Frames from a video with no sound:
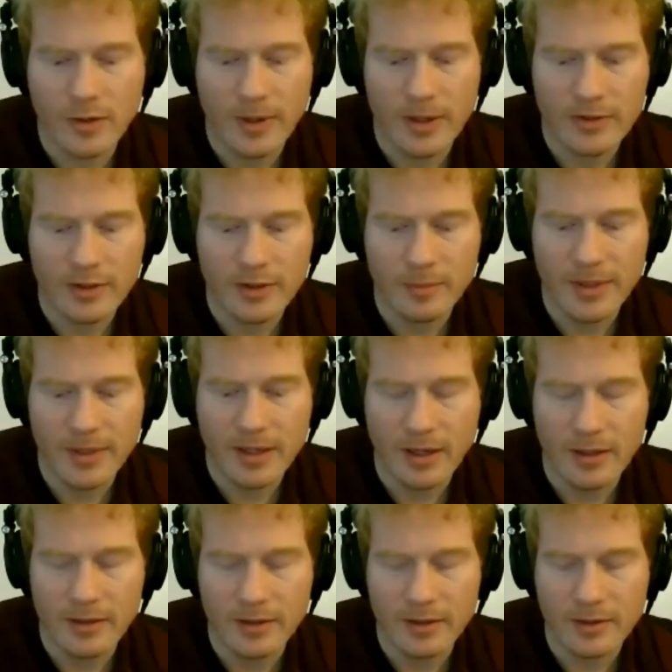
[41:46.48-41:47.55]
question
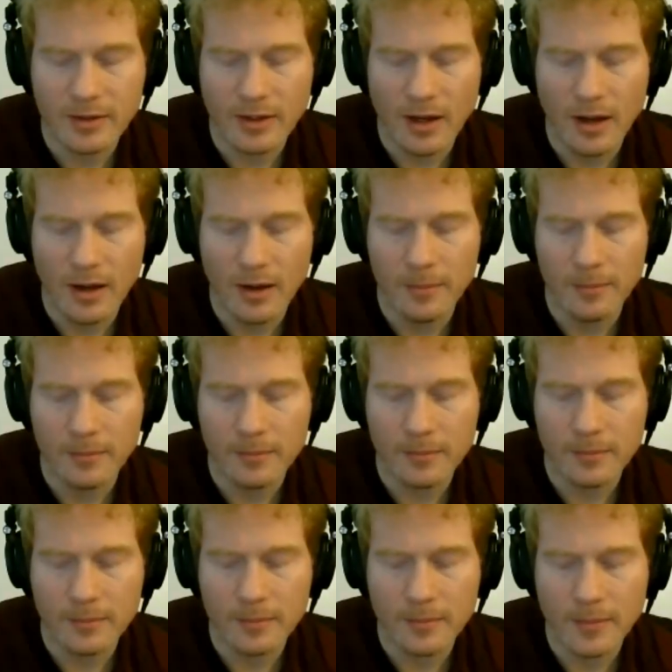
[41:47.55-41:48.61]
because
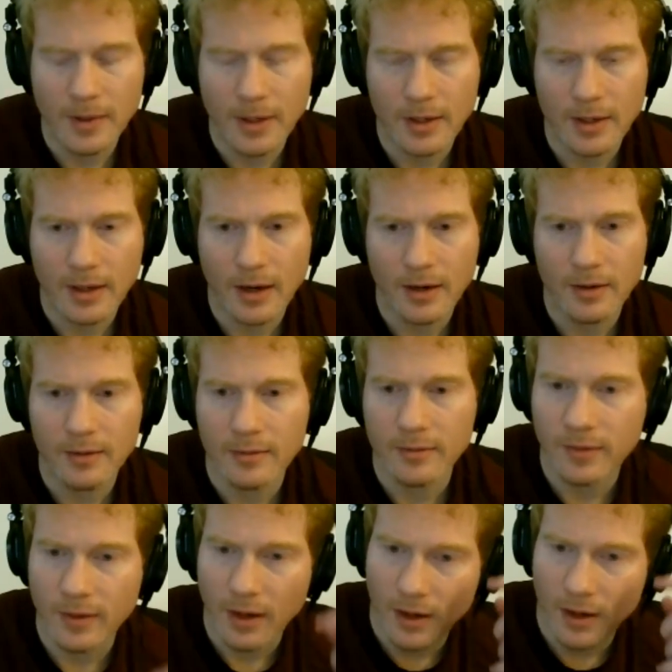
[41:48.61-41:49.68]
it kind
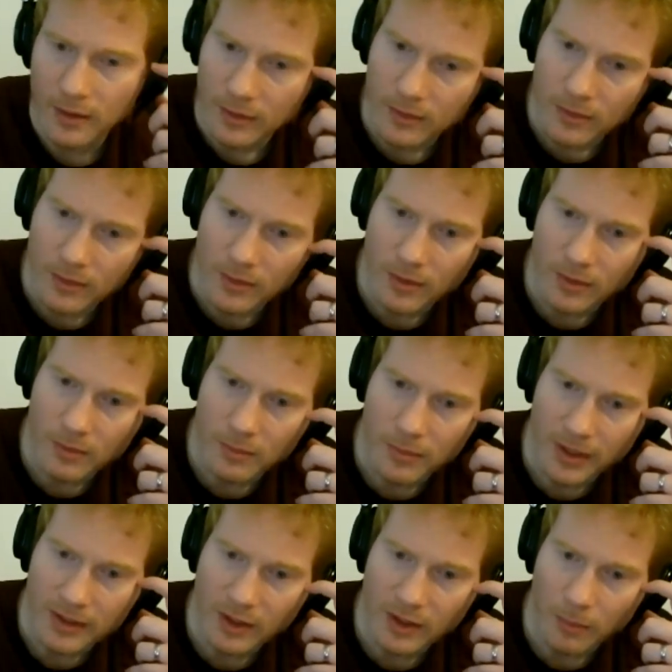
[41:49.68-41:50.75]
of
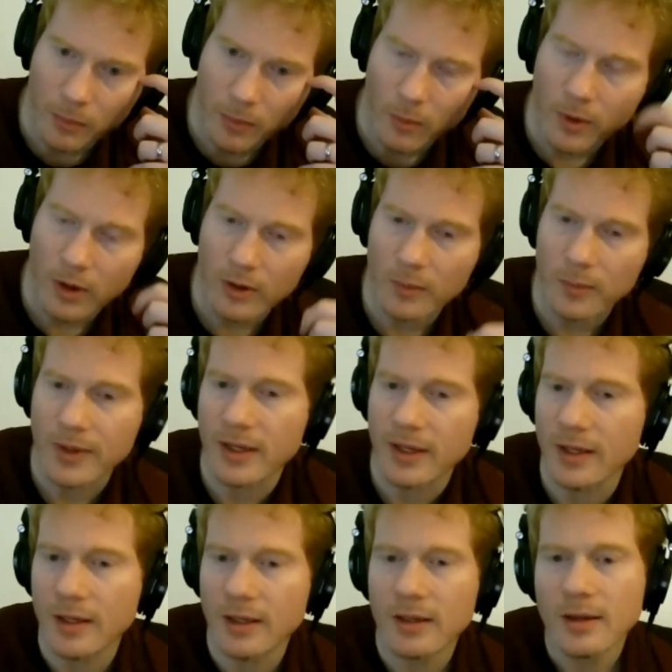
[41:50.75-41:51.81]
brings up, well, what are
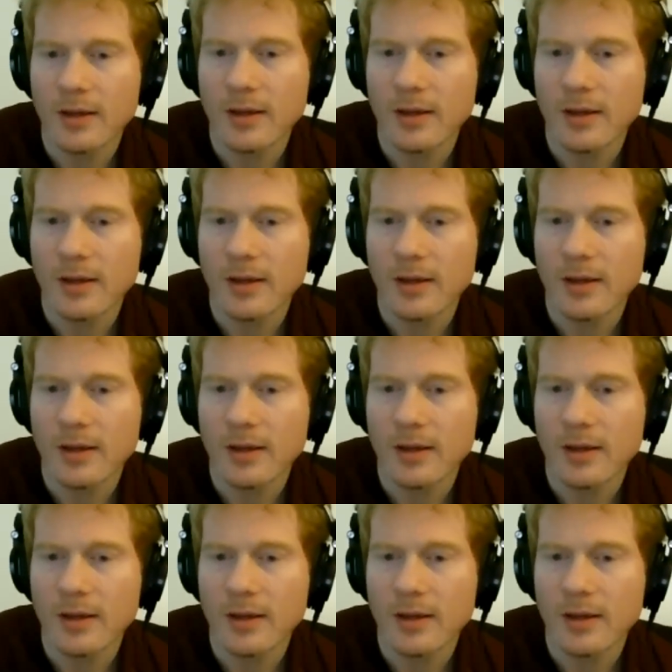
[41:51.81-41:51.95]
we,